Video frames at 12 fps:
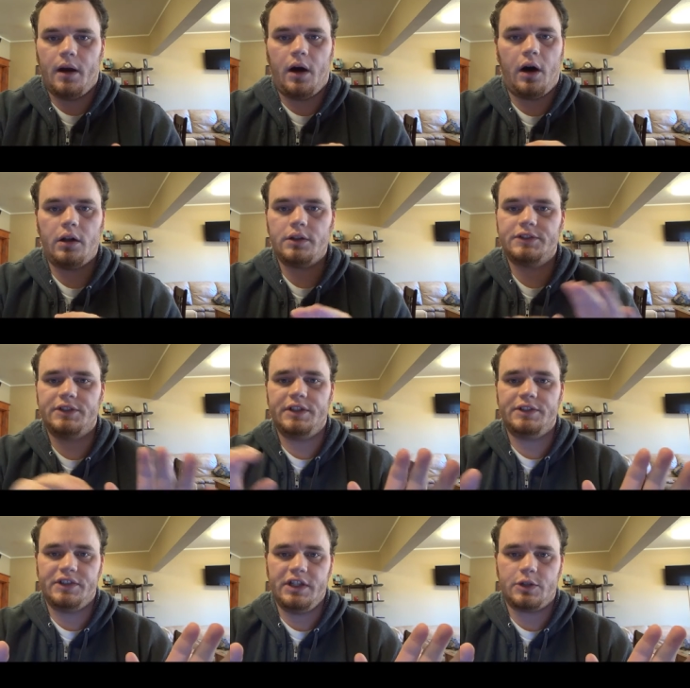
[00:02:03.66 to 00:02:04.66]
all sin
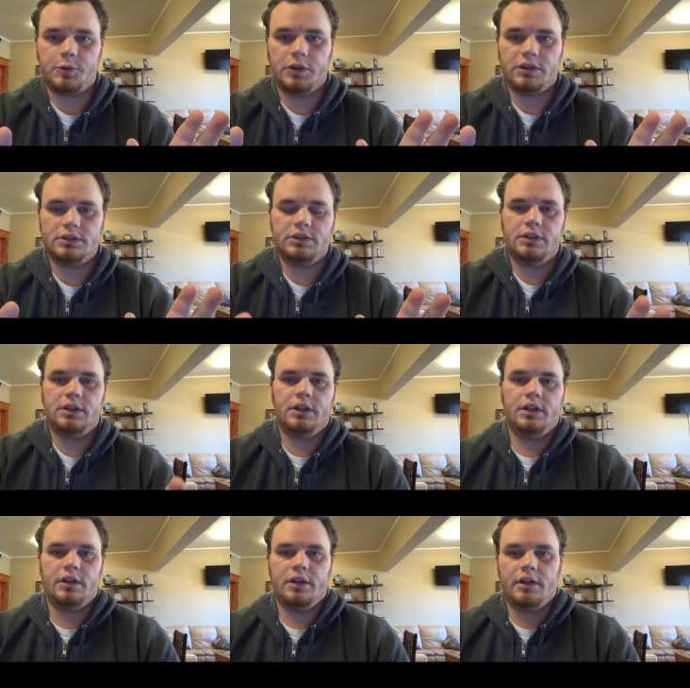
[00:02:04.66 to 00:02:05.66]
is equal.
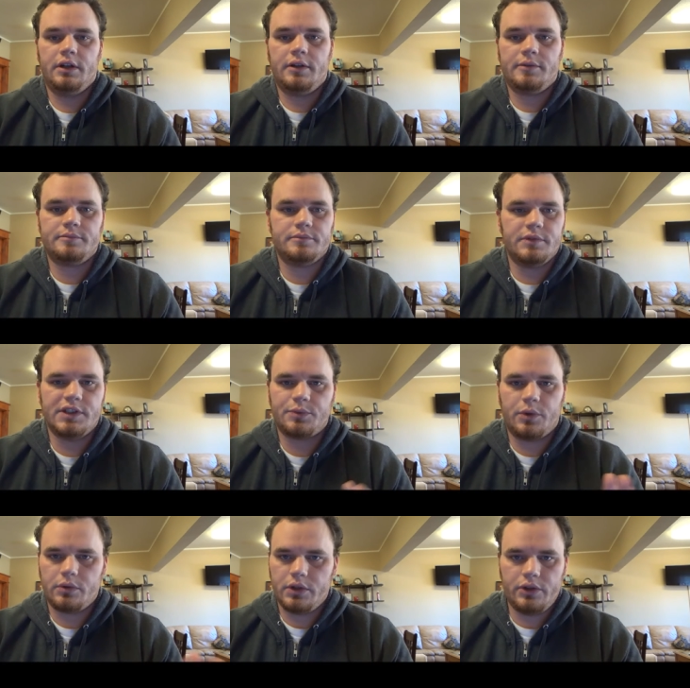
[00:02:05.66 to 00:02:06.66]
This
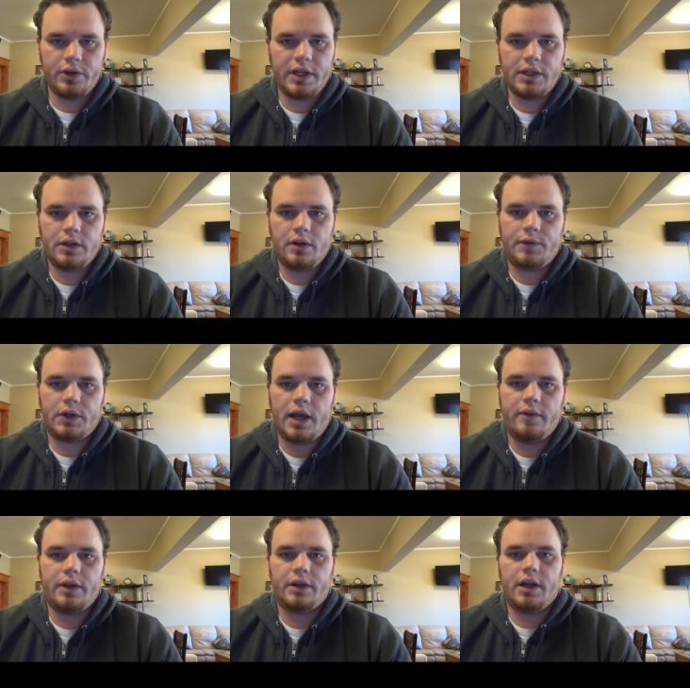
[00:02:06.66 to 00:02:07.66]
won't do you any good if you're
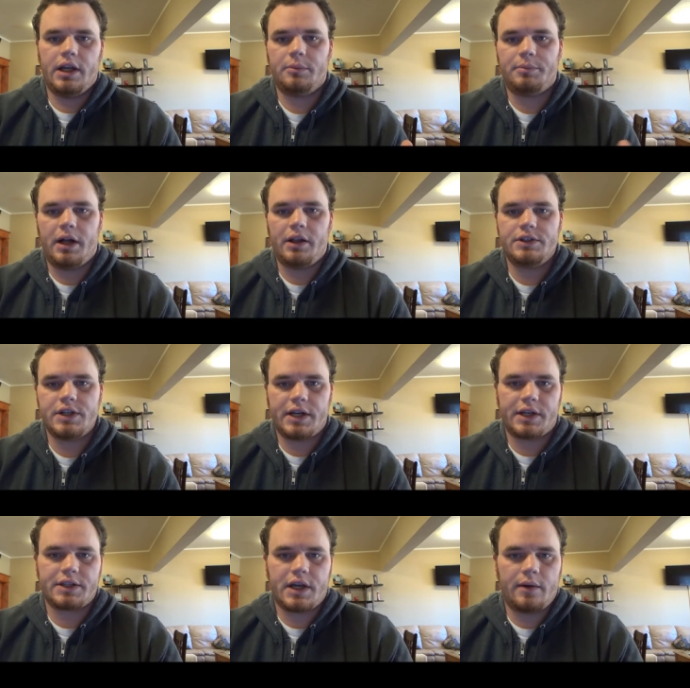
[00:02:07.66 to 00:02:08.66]
having an
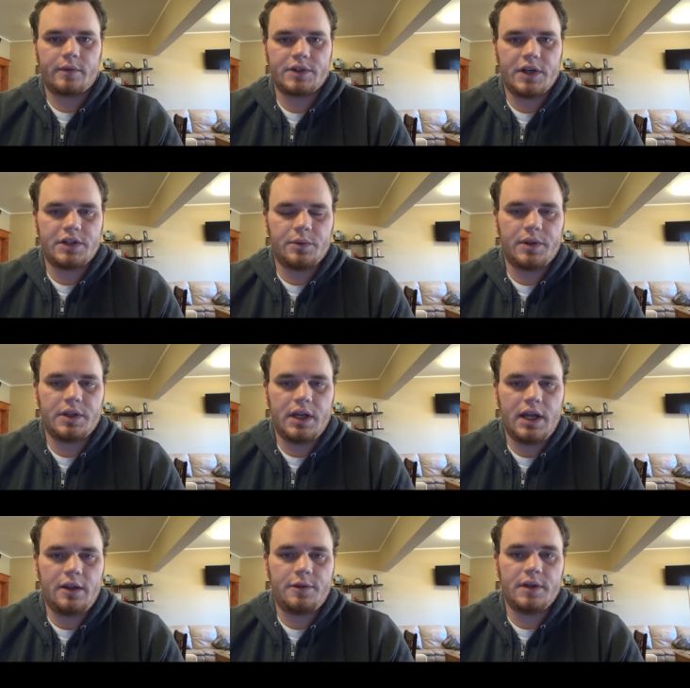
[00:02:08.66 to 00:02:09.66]
apologetics conversation with an
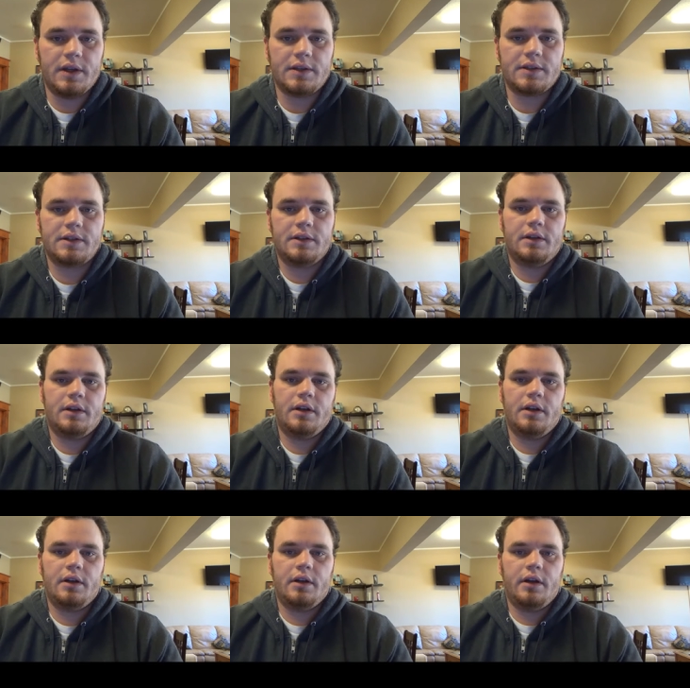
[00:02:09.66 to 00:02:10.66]
atheist,
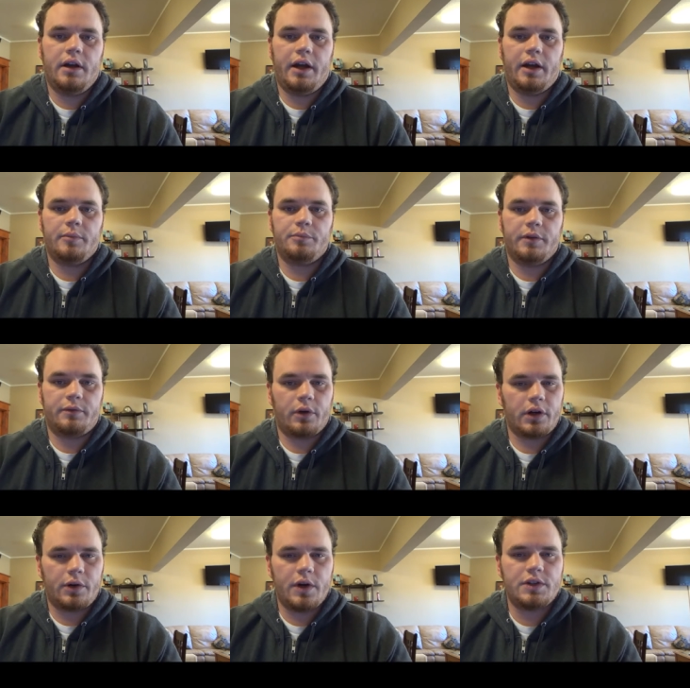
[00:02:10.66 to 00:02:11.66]
uh, but
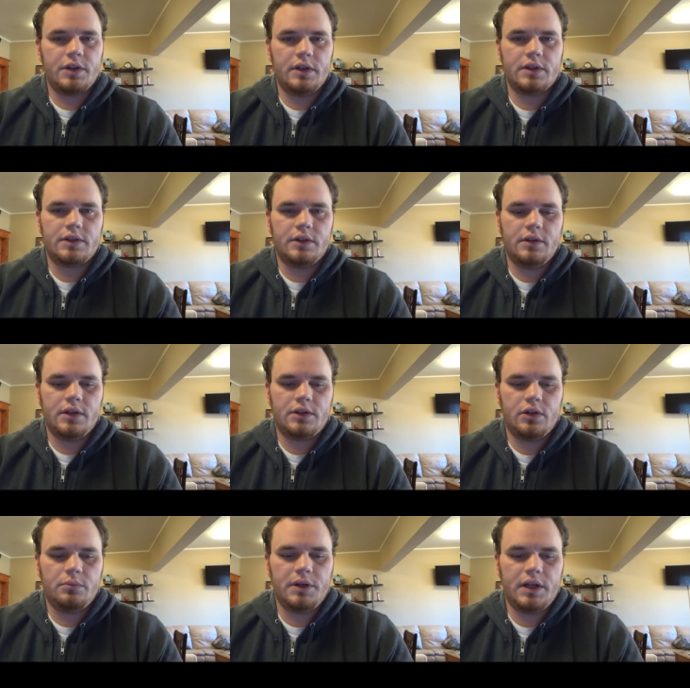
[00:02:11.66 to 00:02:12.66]
for a Christian, this, this
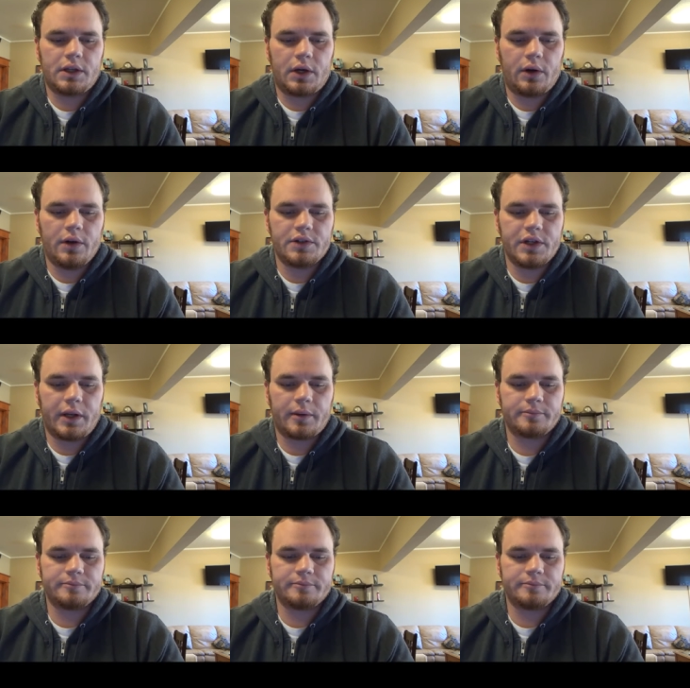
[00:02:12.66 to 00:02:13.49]
should be encouraging.